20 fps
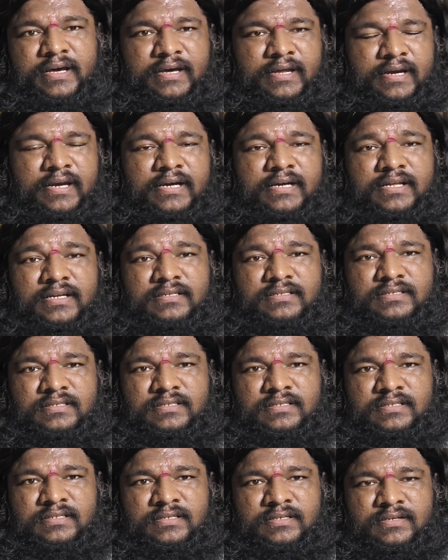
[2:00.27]

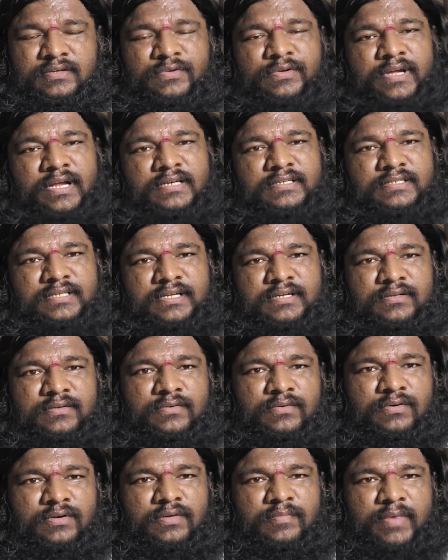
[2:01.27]
craters you can see in
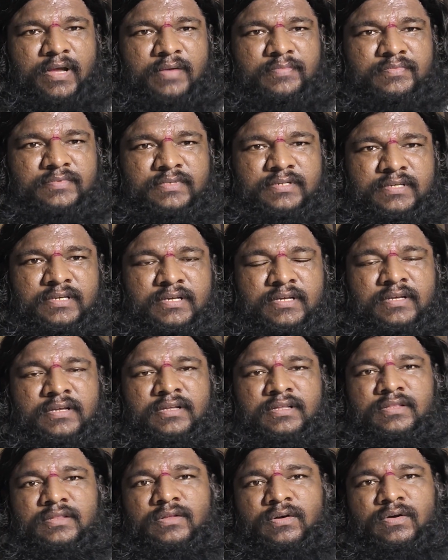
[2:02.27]
Google Map,
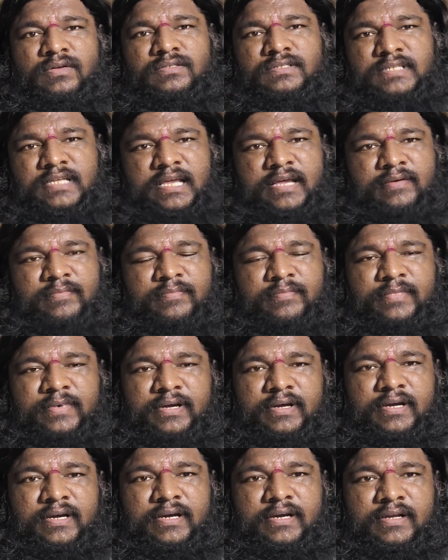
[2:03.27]
those same
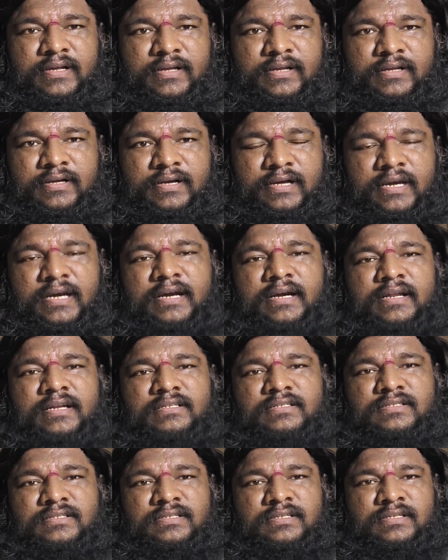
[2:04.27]

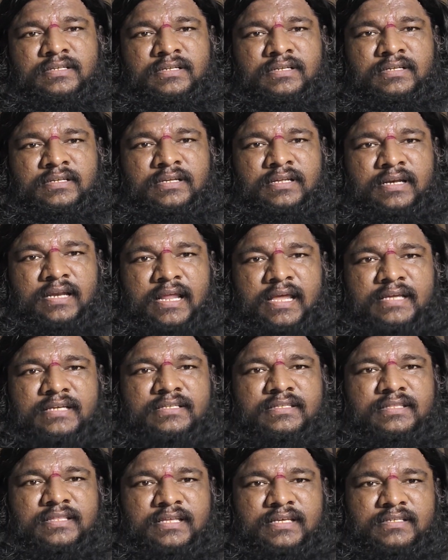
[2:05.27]
craters
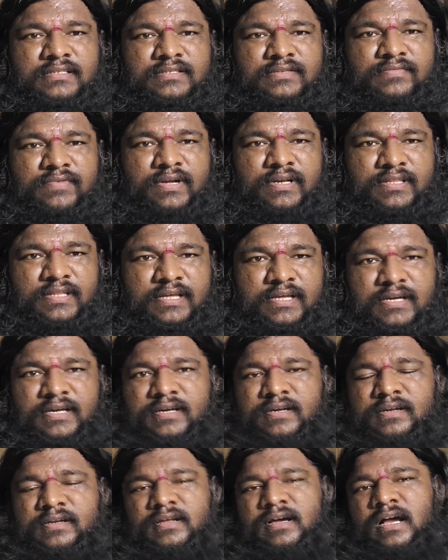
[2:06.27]
like things were there
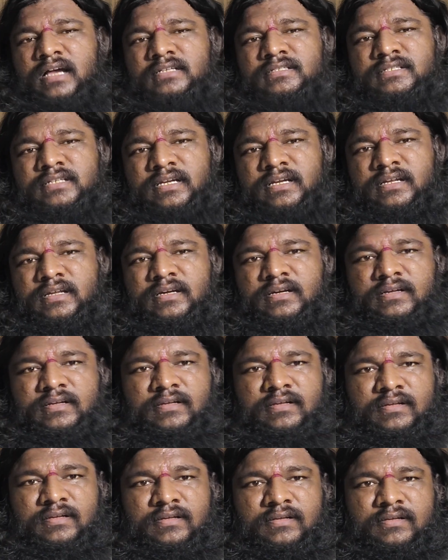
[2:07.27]
in Australia.
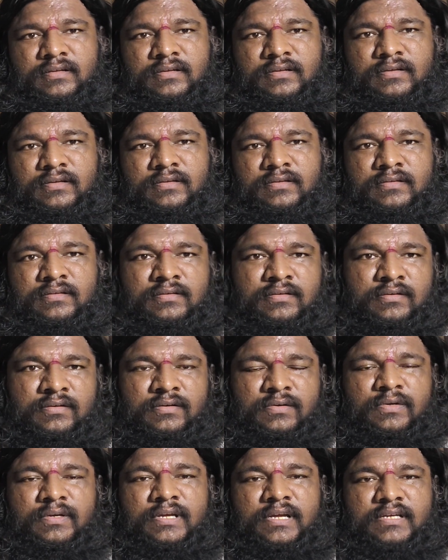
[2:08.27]

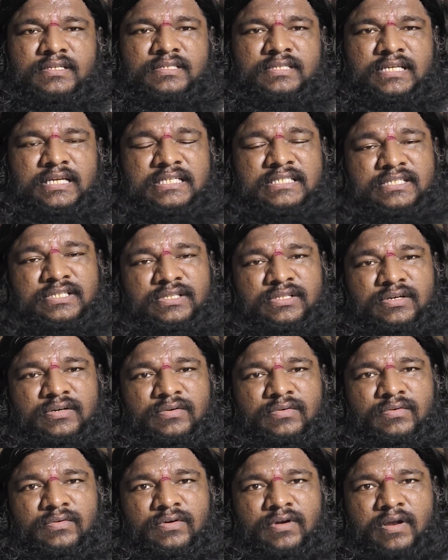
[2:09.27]
You can search
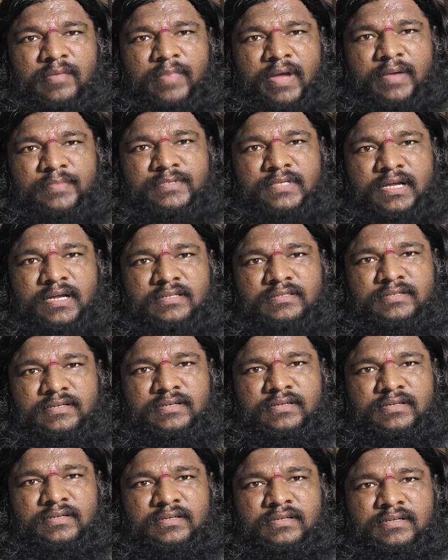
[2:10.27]
through Google Maps
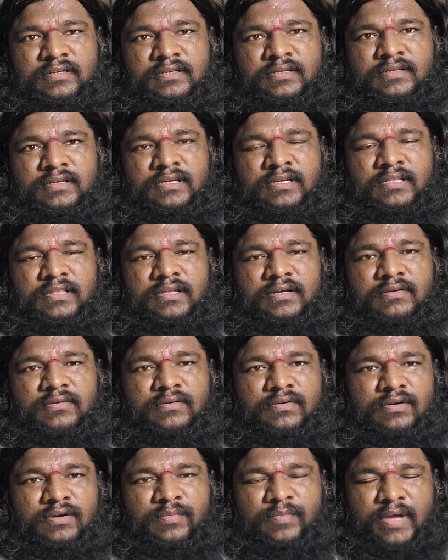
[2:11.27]
also. In the
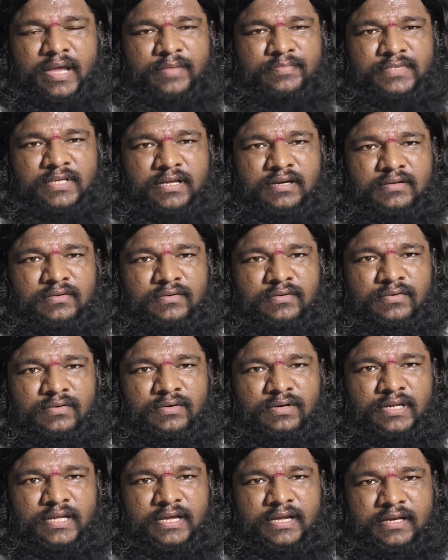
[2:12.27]
Google Maps or
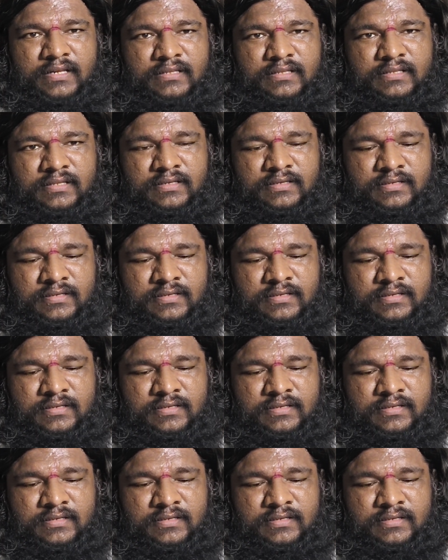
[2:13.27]
Google Earth,